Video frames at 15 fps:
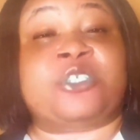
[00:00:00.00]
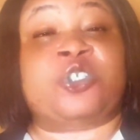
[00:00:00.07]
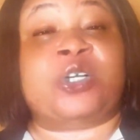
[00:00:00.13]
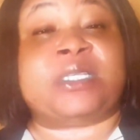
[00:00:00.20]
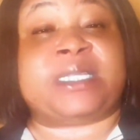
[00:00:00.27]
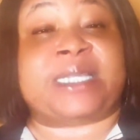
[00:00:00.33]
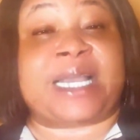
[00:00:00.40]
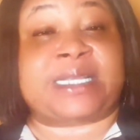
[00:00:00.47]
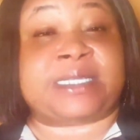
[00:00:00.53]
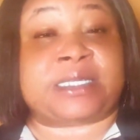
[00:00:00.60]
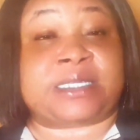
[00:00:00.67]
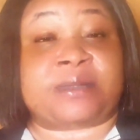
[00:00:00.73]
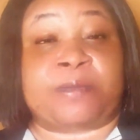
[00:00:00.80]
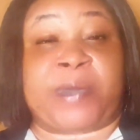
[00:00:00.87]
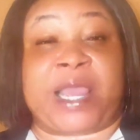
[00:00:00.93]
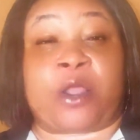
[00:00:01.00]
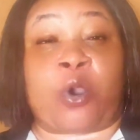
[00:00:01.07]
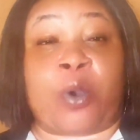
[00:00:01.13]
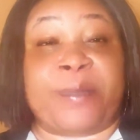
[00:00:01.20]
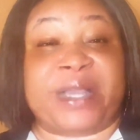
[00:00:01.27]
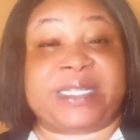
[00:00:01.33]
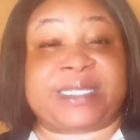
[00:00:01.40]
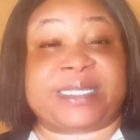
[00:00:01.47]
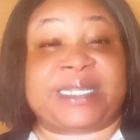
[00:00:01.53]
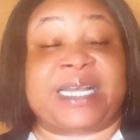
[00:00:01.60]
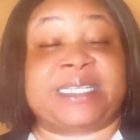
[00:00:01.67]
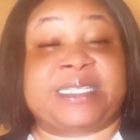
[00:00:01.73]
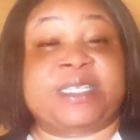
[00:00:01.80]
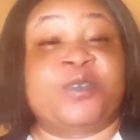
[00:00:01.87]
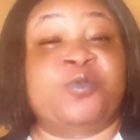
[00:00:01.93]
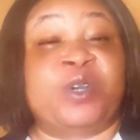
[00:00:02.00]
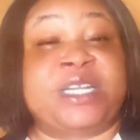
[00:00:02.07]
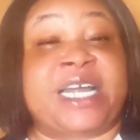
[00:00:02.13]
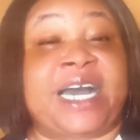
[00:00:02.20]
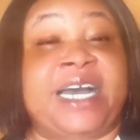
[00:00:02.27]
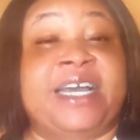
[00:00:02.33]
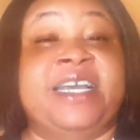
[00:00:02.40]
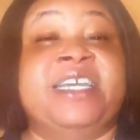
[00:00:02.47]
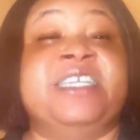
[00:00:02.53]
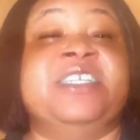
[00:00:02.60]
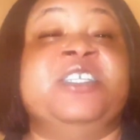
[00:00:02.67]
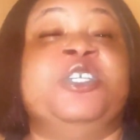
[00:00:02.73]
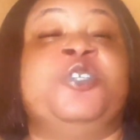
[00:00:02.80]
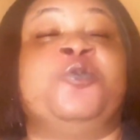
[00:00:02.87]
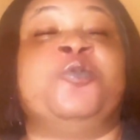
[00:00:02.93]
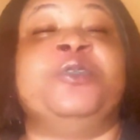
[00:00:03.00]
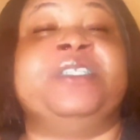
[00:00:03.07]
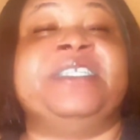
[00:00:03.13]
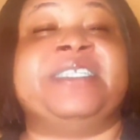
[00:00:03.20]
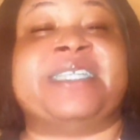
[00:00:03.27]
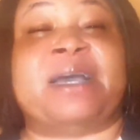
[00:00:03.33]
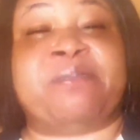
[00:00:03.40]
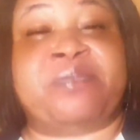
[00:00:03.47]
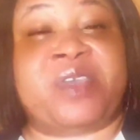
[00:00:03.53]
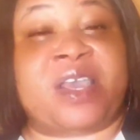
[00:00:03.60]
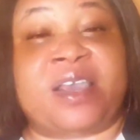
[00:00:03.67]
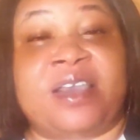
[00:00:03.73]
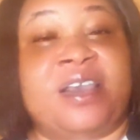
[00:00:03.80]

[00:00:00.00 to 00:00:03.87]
just test by commenting and see whether it will disappear.